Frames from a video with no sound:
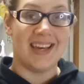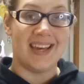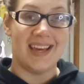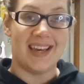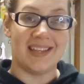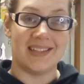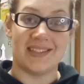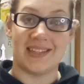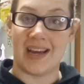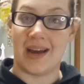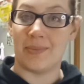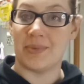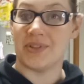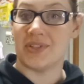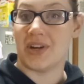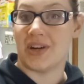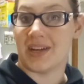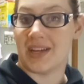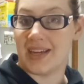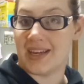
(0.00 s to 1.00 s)
It's time to
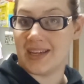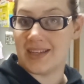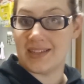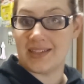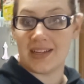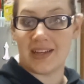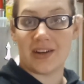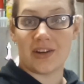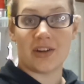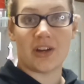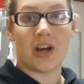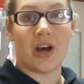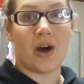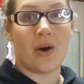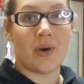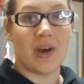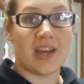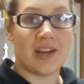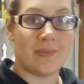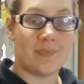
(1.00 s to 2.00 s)
start getting dinner
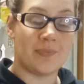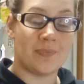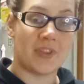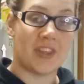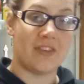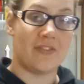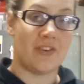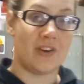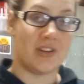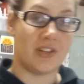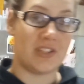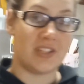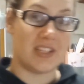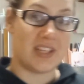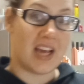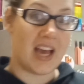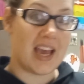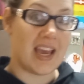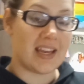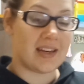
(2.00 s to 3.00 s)
going for
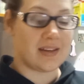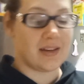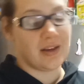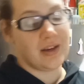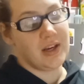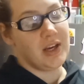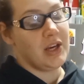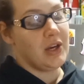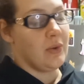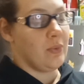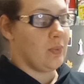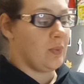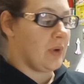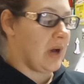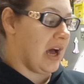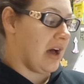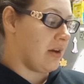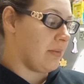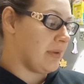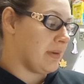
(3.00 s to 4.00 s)
tonight.
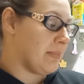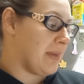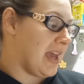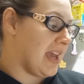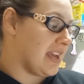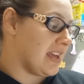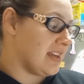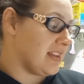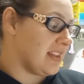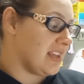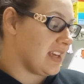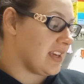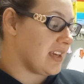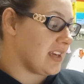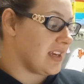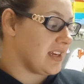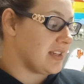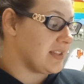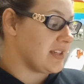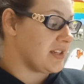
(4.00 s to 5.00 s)
I'll be making the
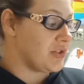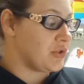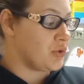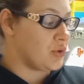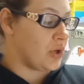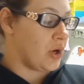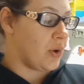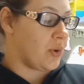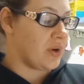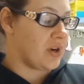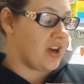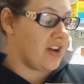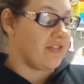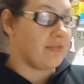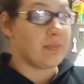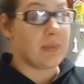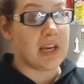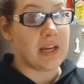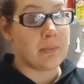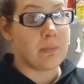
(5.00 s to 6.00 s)
easy
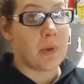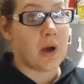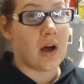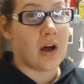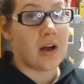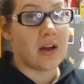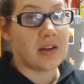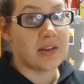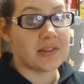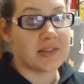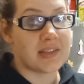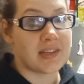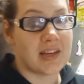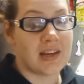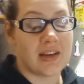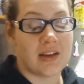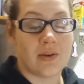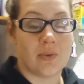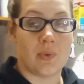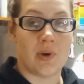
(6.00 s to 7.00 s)
Stroganoff meatballs,
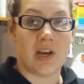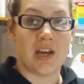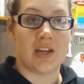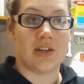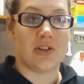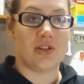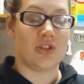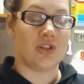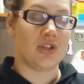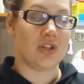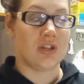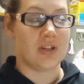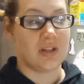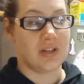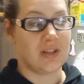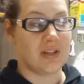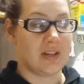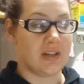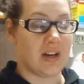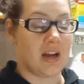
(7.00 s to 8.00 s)
which
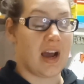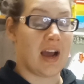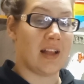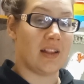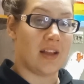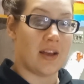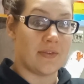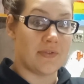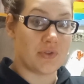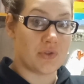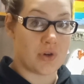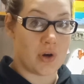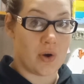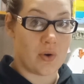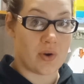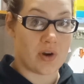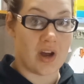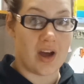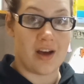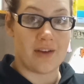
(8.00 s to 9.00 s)
I love
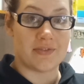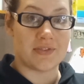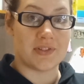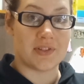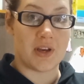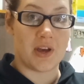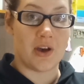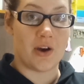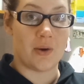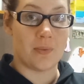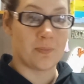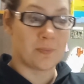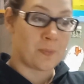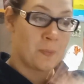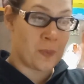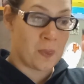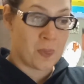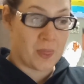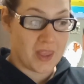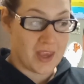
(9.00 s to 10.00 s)
Stroganoff. So
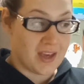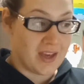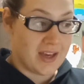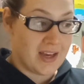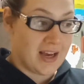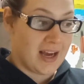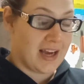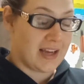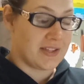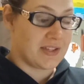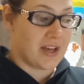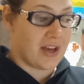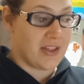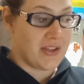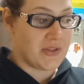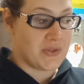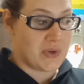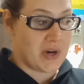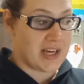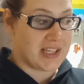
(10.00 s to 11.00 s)
I saw
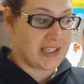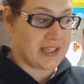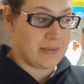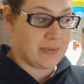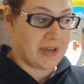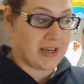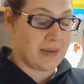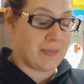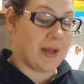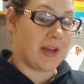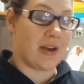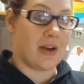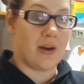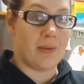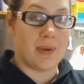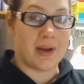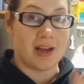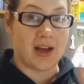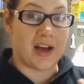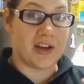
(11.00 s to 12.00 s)
this recipe. I'm like,
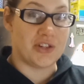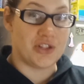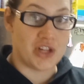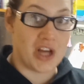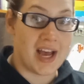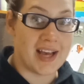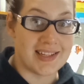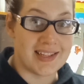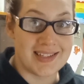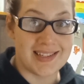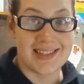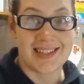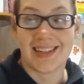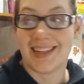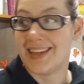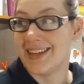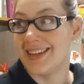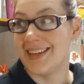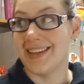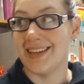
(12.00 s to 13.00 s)
oh my gosh, yes.
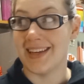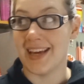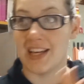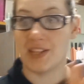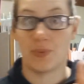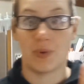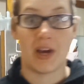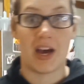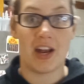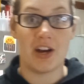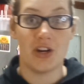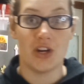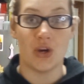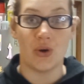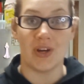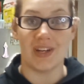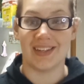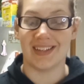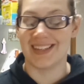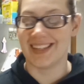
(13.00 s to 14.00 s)
Yes, we got to
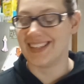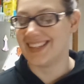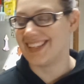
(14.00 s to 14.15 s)
do it.